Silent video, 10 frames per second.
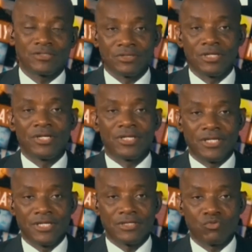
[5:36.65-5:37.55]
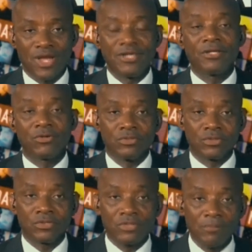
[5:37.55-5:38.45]
So he's quite
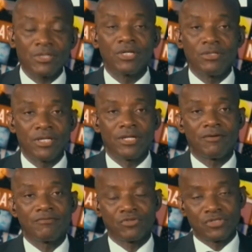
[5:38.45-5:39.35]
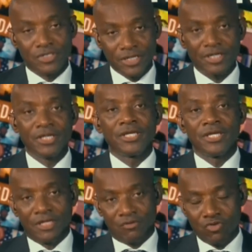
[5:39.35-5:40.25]
done something good enough to say,
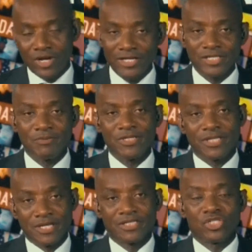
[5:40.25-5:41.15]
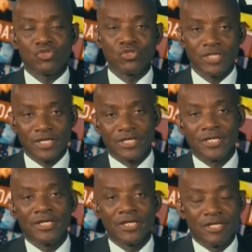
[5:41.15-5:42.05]
if you look at these ministers, he should stay.
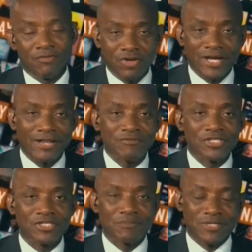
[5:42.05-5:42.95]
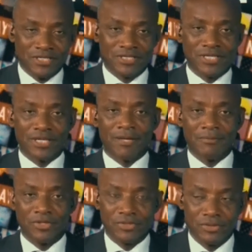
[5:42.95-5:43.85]
If you look at FCT minister, I
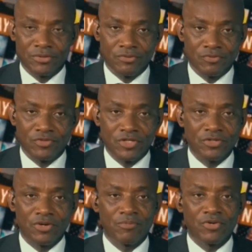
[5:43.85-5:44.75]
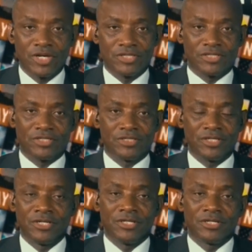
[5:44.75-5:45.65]
mean, we've seen upgrades in
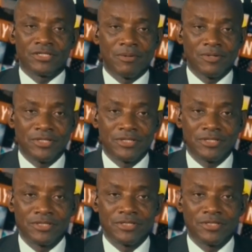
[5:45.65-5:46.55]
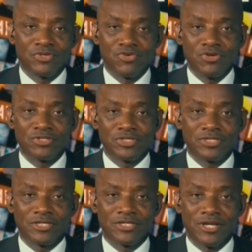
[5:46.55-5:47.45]
some of the roads
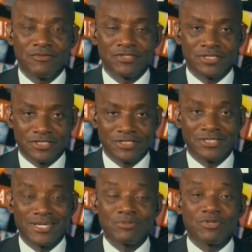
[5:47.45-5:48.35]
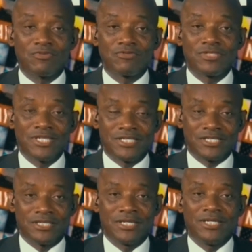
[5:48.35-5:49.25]
in the FCT in terms of city.